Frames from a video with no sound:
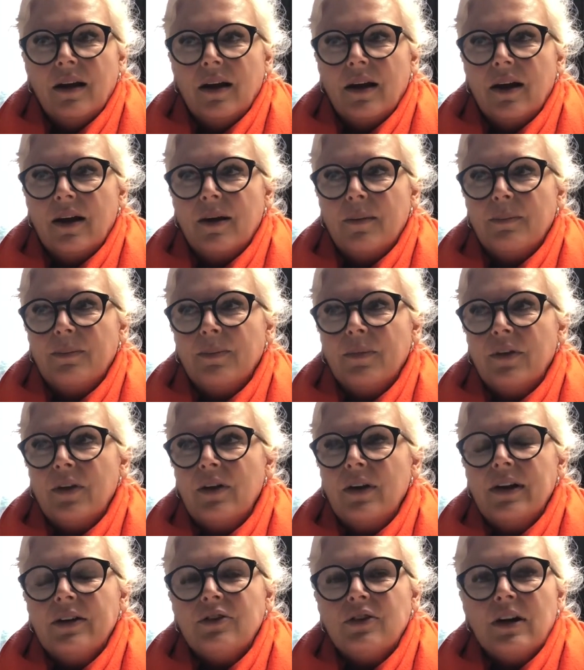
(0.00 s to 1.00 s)
So
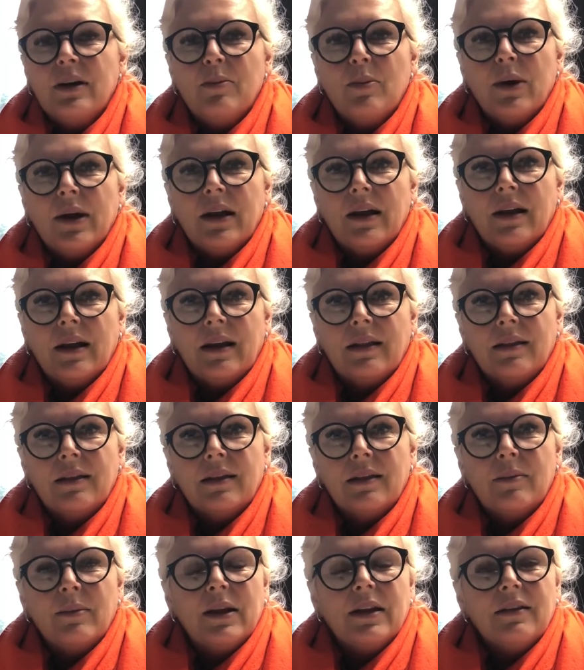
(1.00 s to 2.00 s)
literally bringing
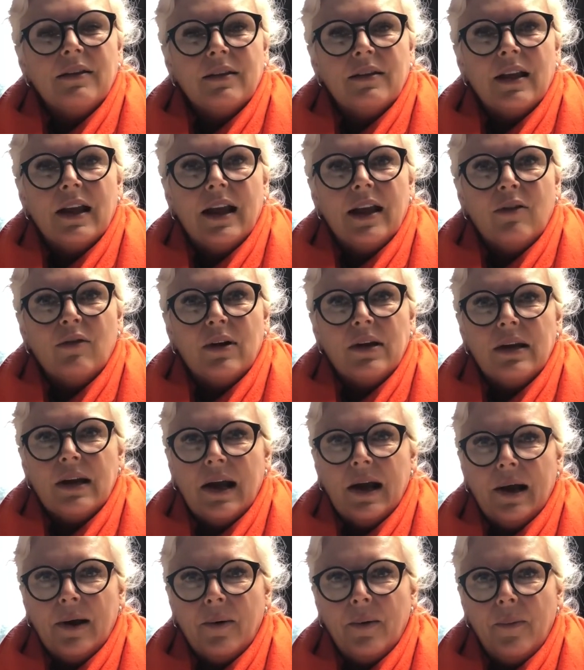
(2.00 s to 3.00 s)
them into the here and
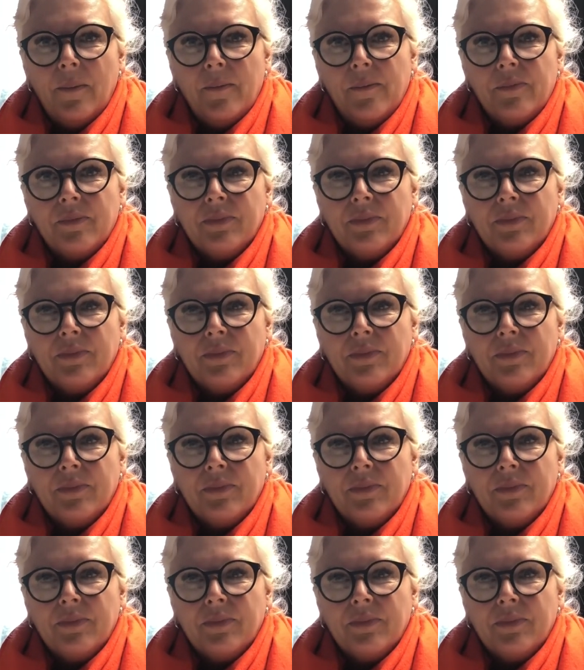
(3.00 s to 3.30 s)
now.